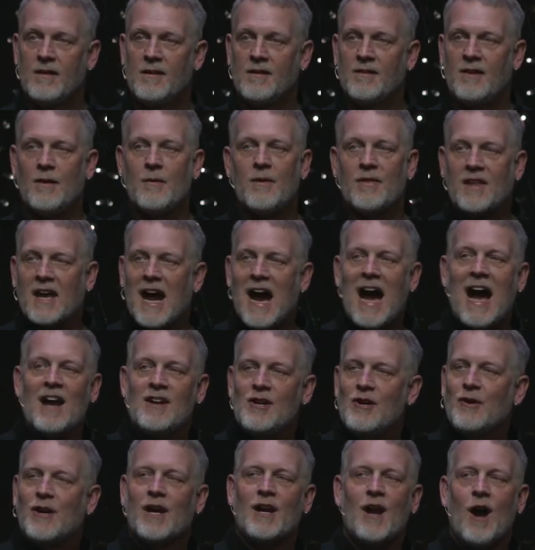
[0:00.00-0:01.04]
See, with God,
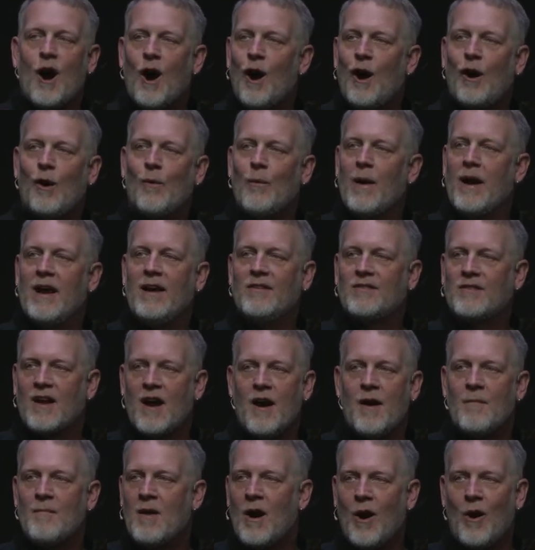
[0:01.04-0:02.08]
you can always
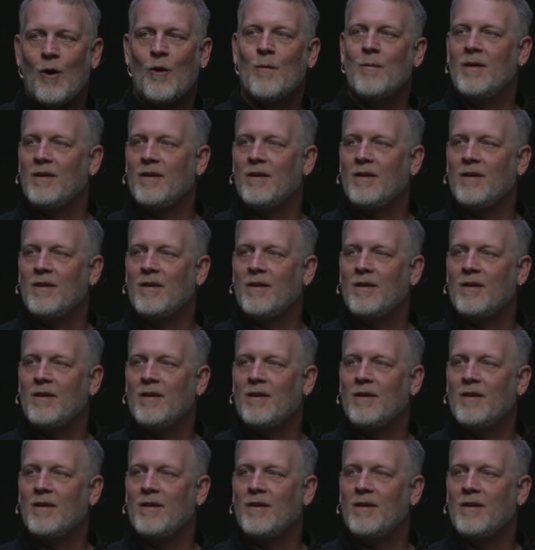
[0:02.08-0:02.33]
come home.